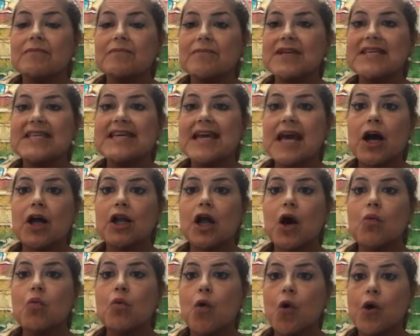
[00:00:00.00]
yell
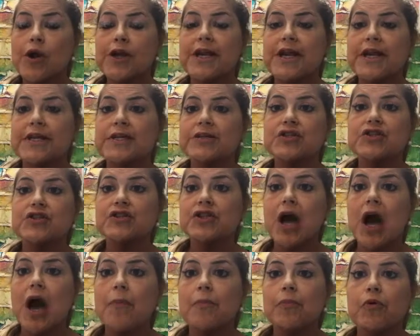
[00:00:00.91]
a warning,
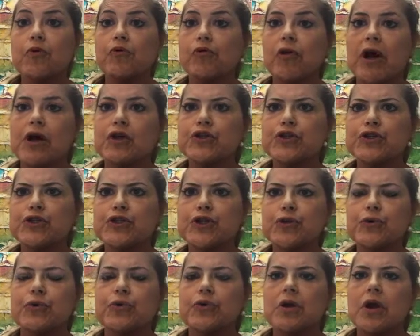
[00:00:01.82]
stop or I'll
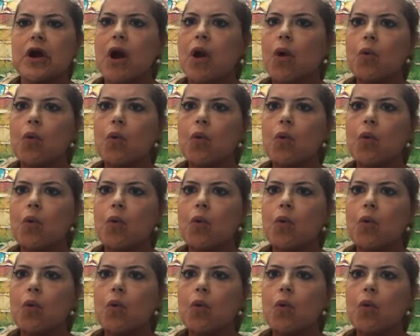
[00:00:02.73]
shoot?